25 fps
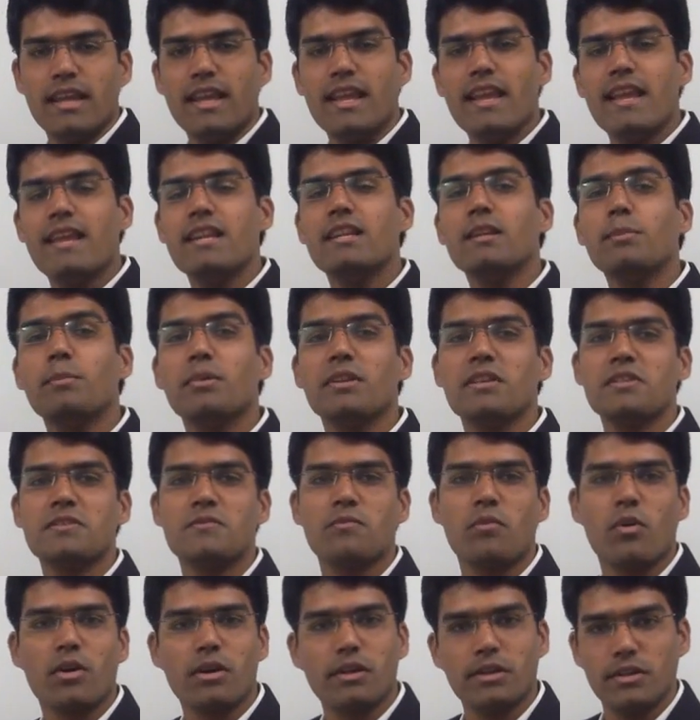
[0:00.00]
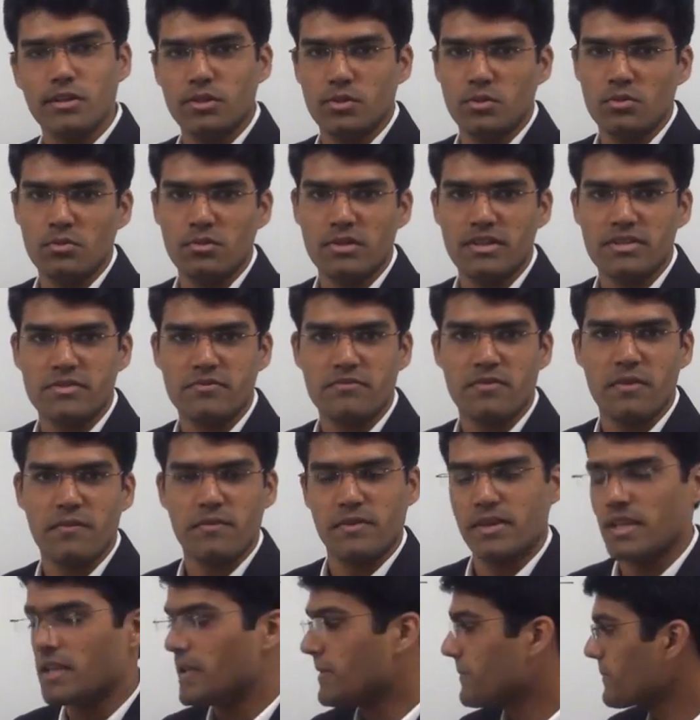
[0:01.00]
8 plus 42 is
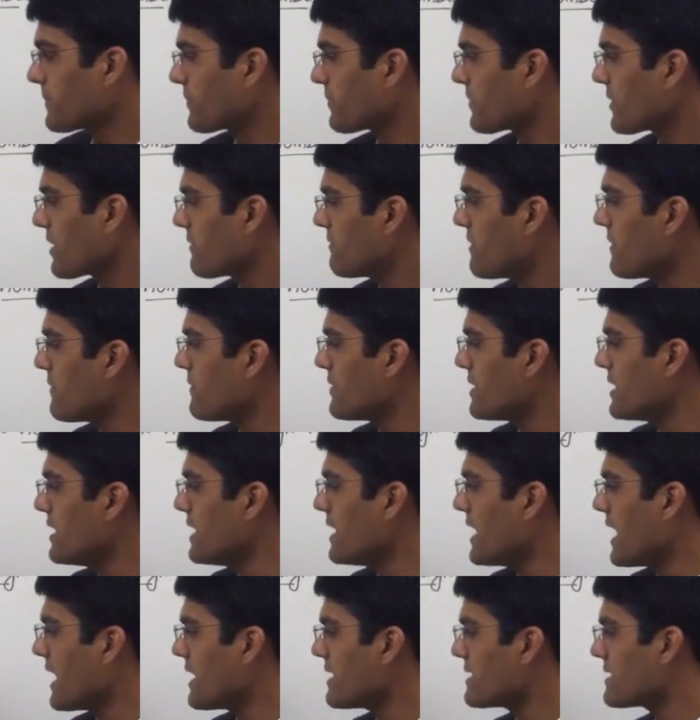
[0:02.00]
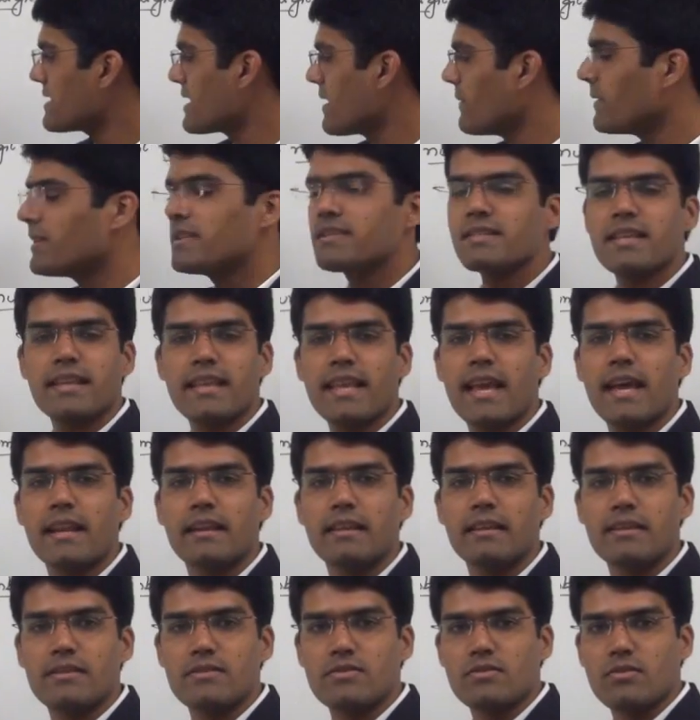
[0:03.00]
50. 50 and 7 is the
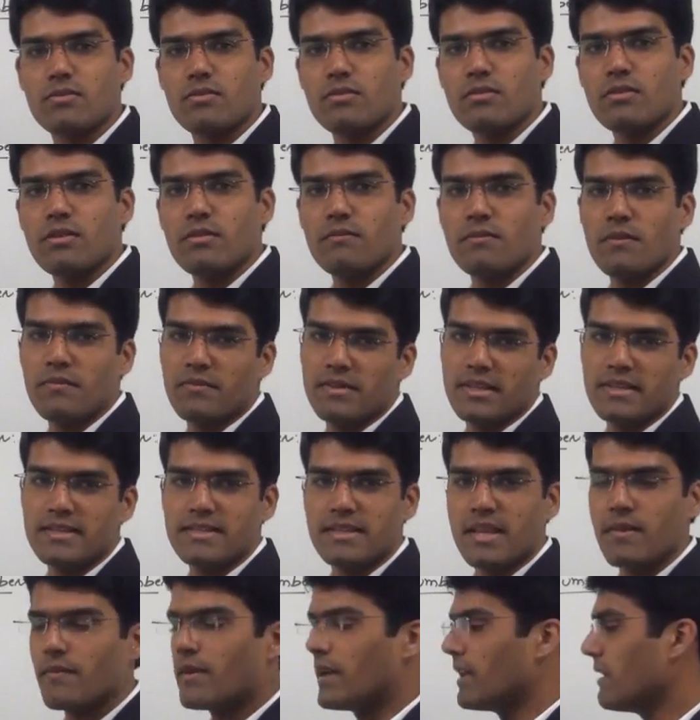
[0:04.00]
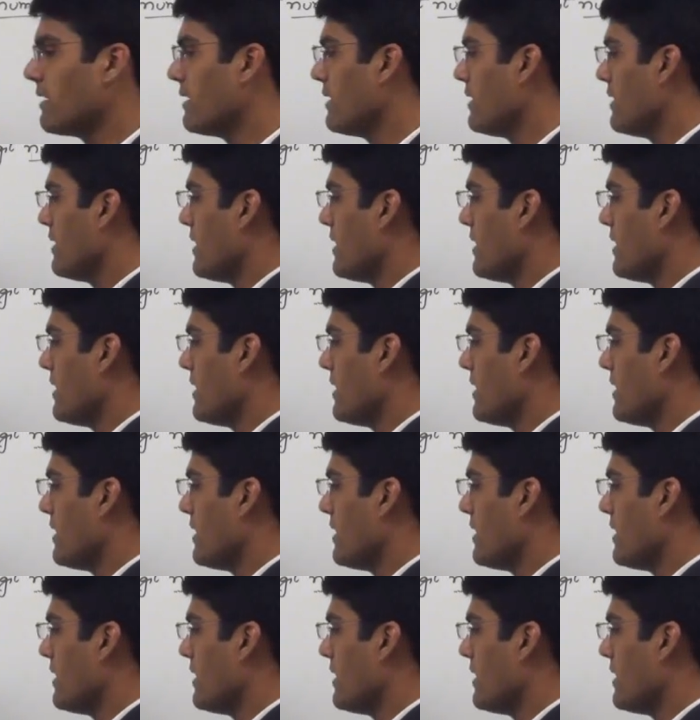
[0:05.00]
carry. So 57.